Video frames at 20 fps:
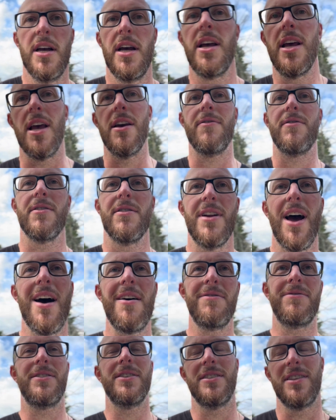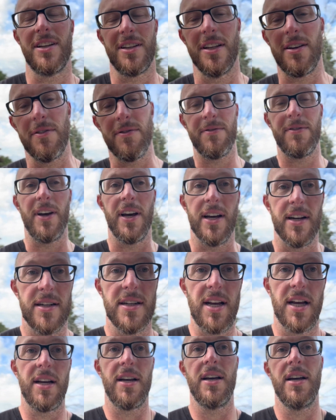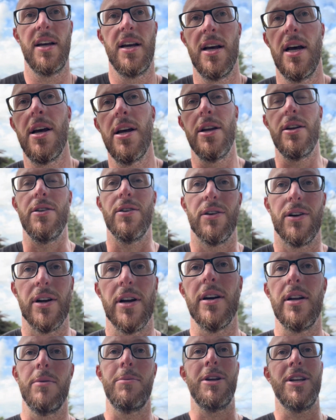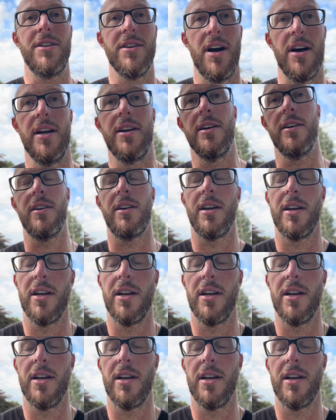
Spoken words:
If you're not physically fit, you're gonna be tired.